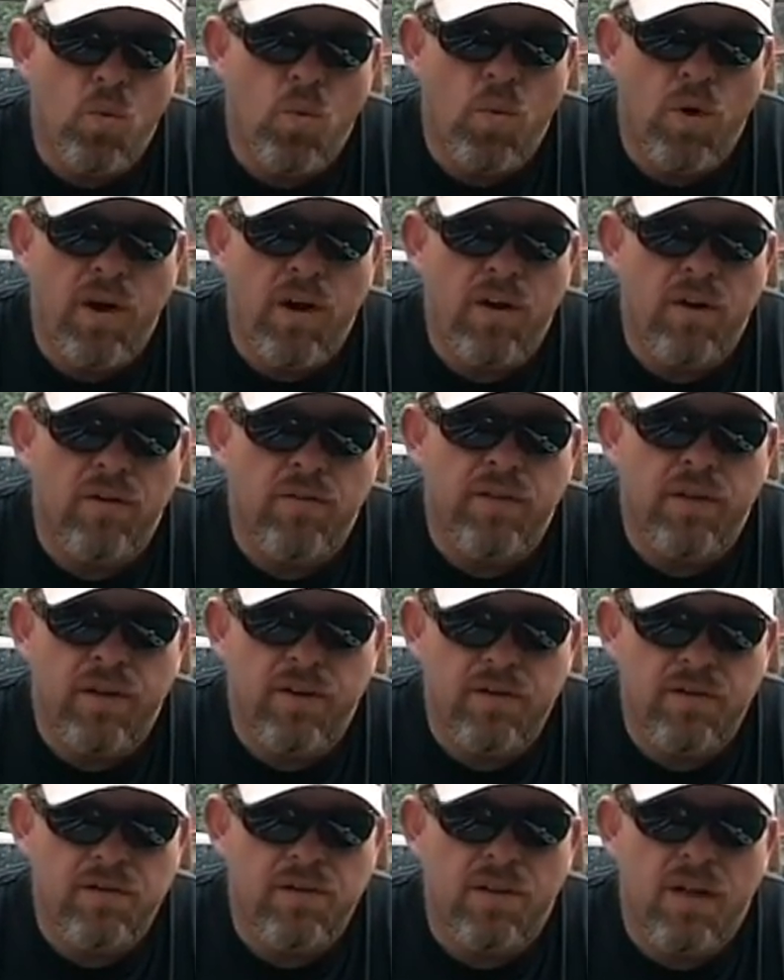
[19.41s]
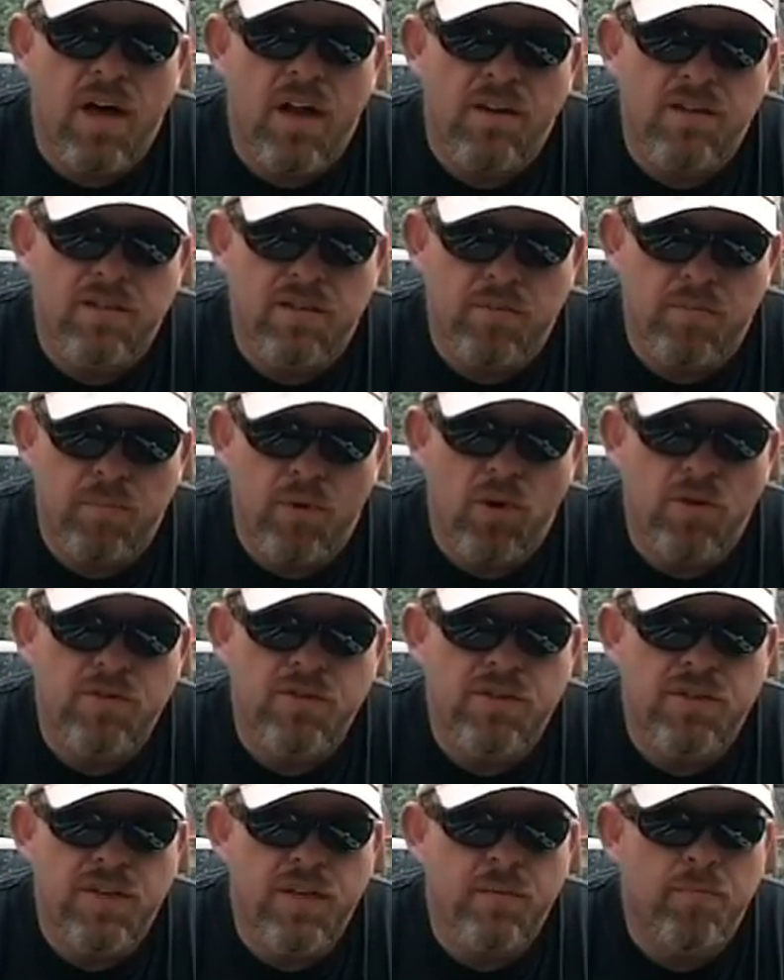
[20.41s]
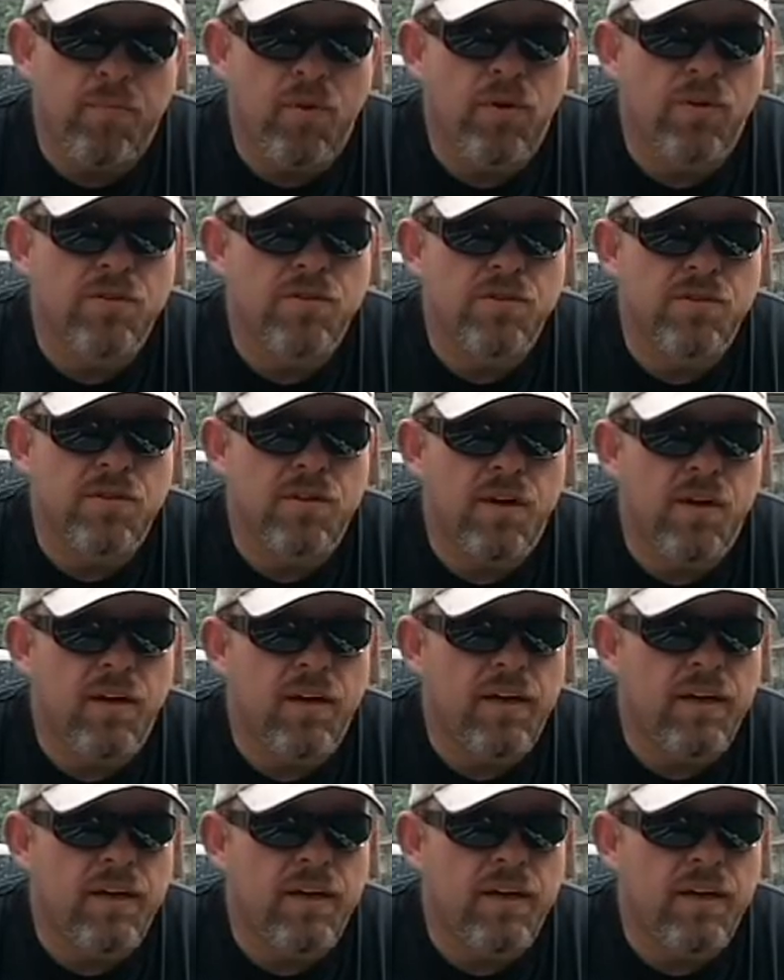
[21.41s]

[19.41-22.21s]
where there's a lot of submerged timbers,